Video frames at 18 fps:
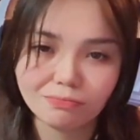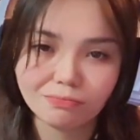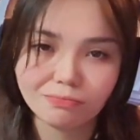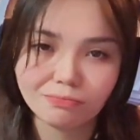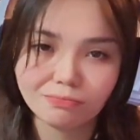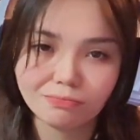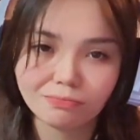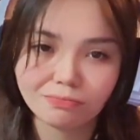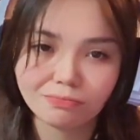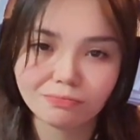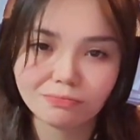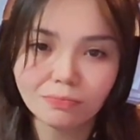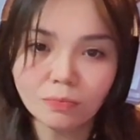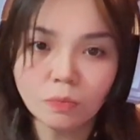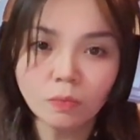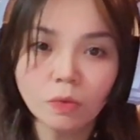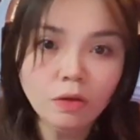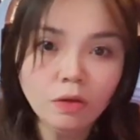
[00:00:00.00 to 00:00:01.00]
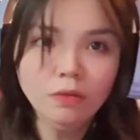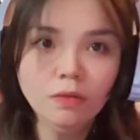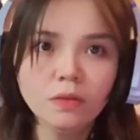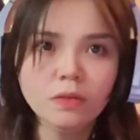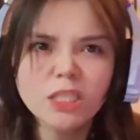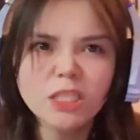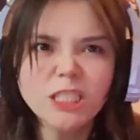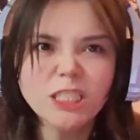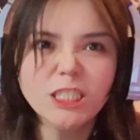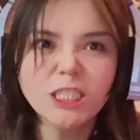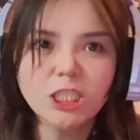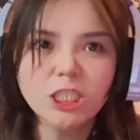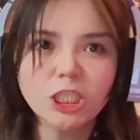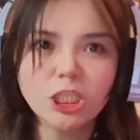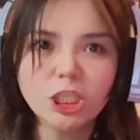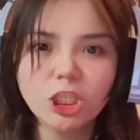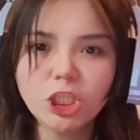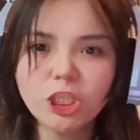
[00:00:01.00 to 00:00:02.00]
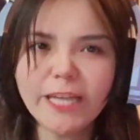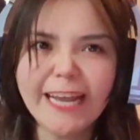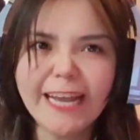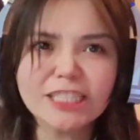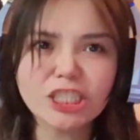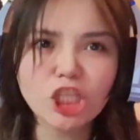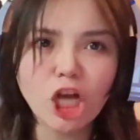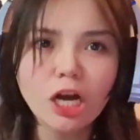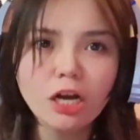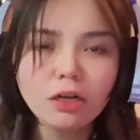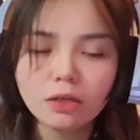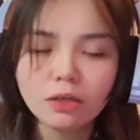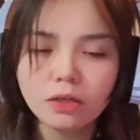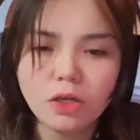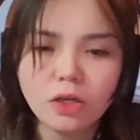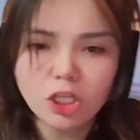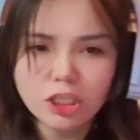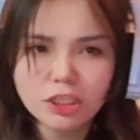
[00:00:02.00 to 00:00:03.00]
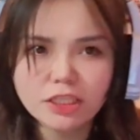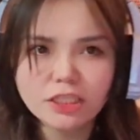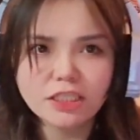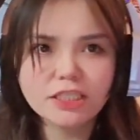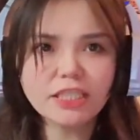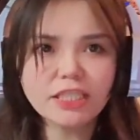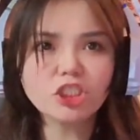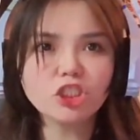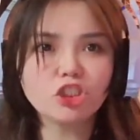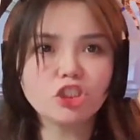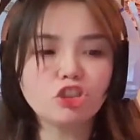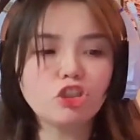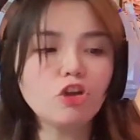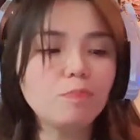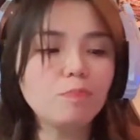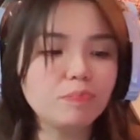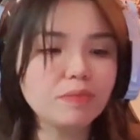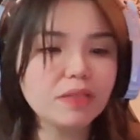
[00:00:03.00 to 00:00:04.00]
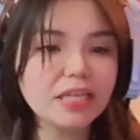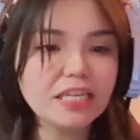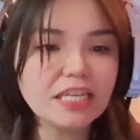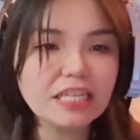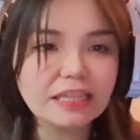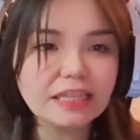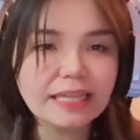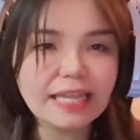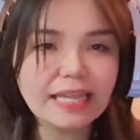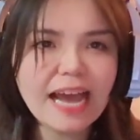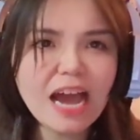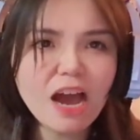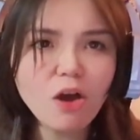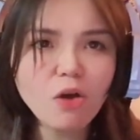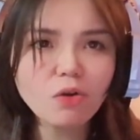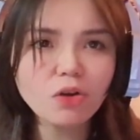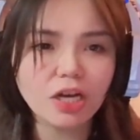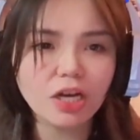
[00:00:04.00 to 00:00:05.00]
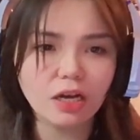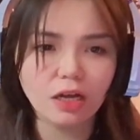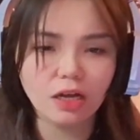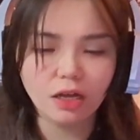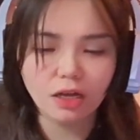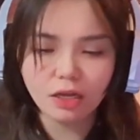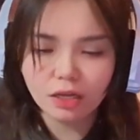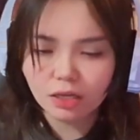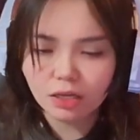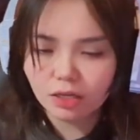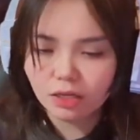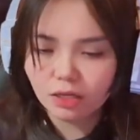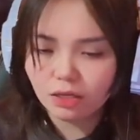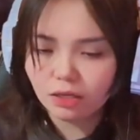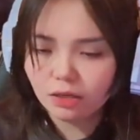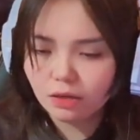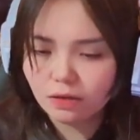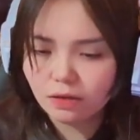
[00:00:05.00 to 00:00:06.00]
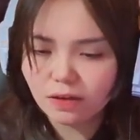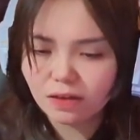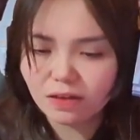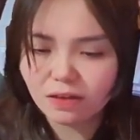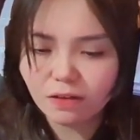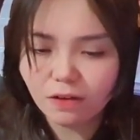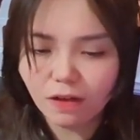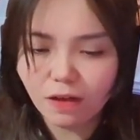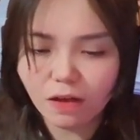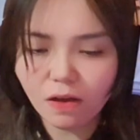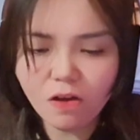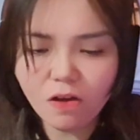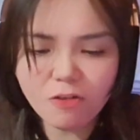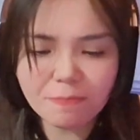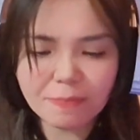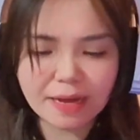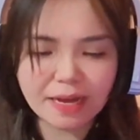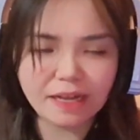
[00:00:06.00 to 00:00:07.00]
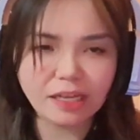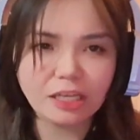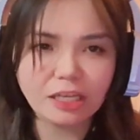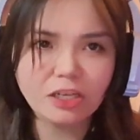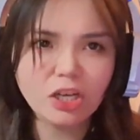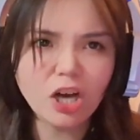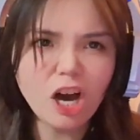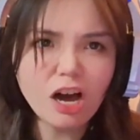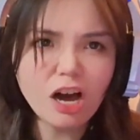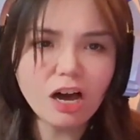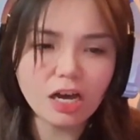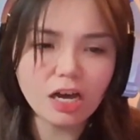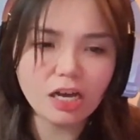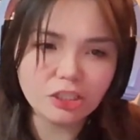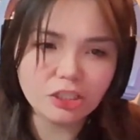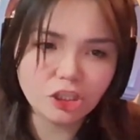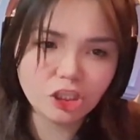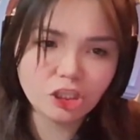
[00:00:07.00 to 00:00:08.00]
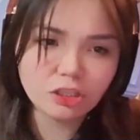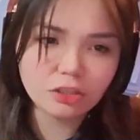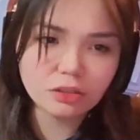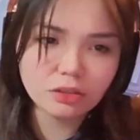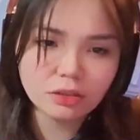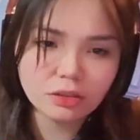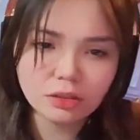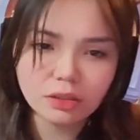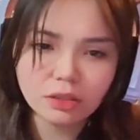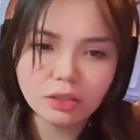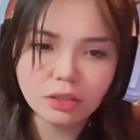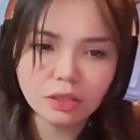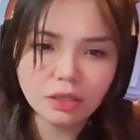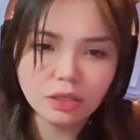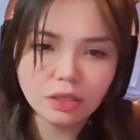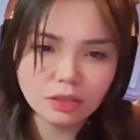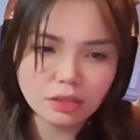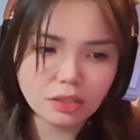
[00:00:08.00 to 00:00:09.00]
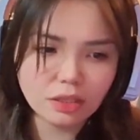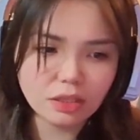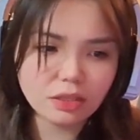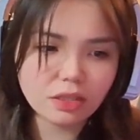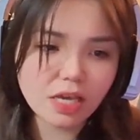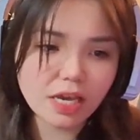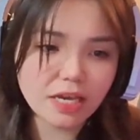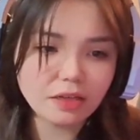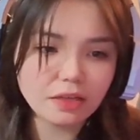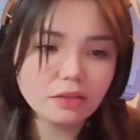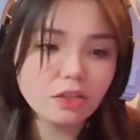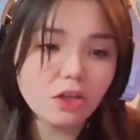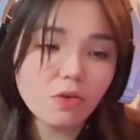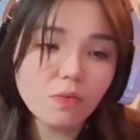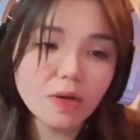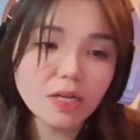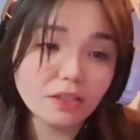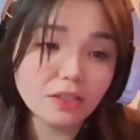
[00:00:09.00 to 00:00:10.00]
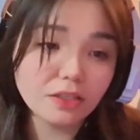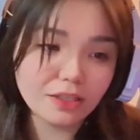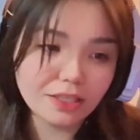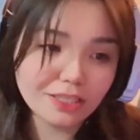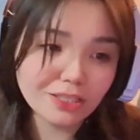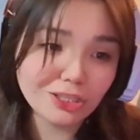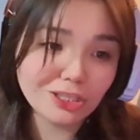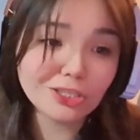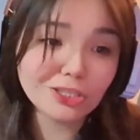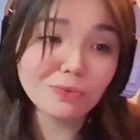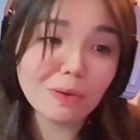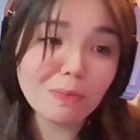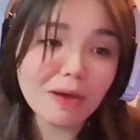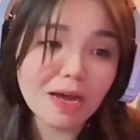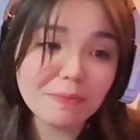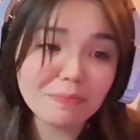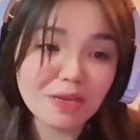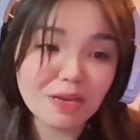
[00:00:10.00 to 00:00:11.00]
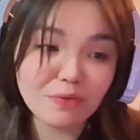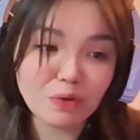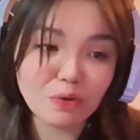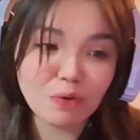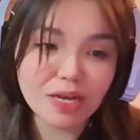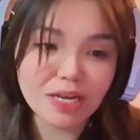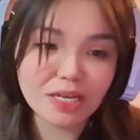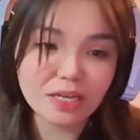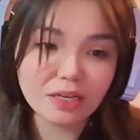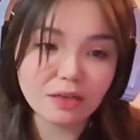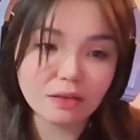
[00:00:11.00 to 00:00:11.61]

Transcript: Oh, my head! How did you get here? This is too bloody loud! Uh. Oh my gosh! Okay, you know what? This does remind me of a granny.